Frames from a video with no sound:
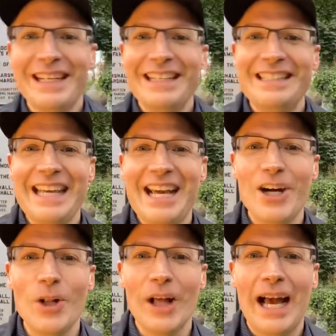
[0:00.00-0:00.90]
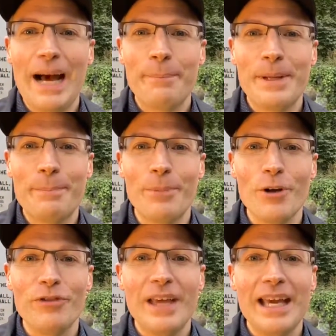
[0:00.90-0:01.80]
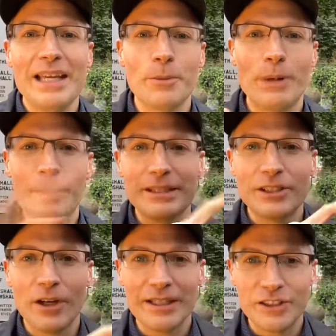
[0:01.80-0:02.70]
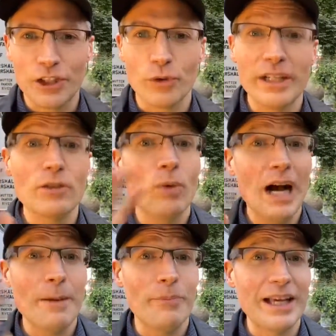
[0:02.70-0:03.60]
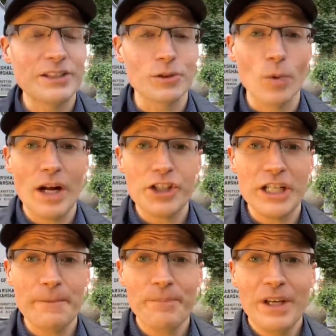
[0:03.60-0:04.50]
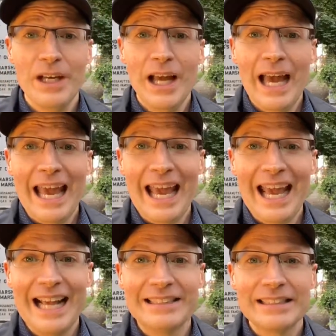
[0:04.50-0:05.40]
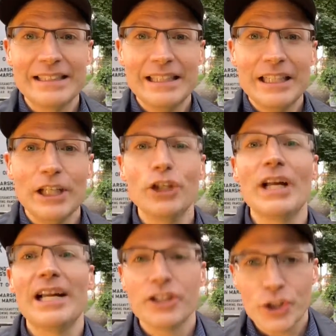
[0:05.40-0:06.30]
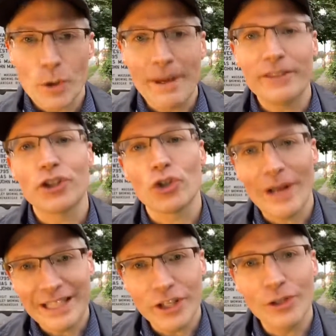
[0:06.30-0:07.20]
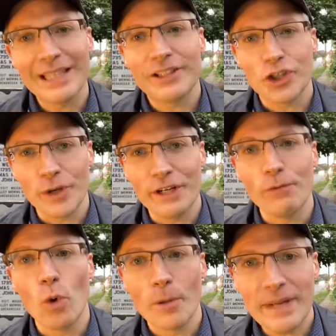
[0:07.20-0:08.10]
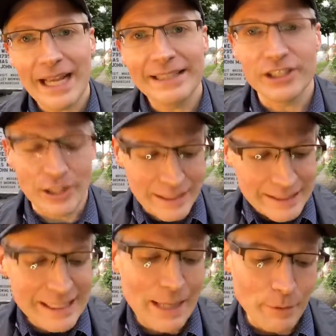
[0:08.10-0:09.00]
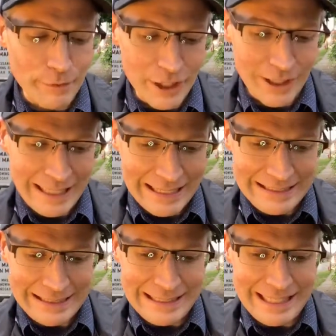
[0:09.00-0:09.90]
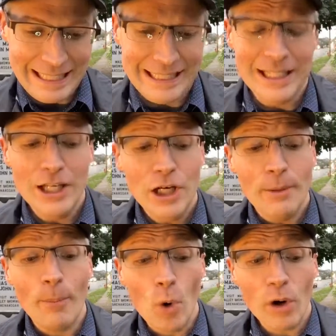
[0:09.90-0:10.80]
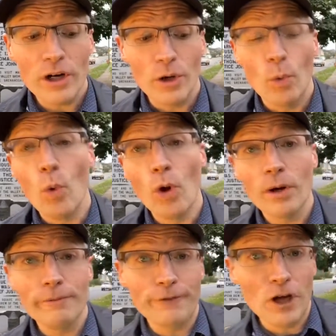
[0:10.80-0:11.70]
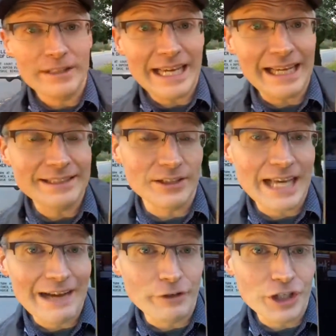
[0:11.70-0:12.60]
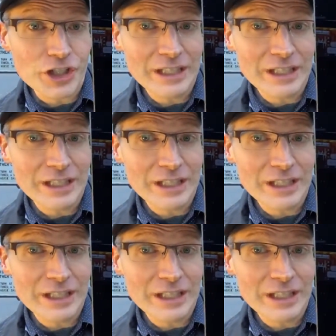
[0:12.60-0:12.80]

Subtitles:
Dale, happy birthday. You're probably talking to Karita. Rob, thanks for watching. And you're not sure about the trend. You don't like the trend of warm days during this time of year. Yes, indeed. More warm fall days on average.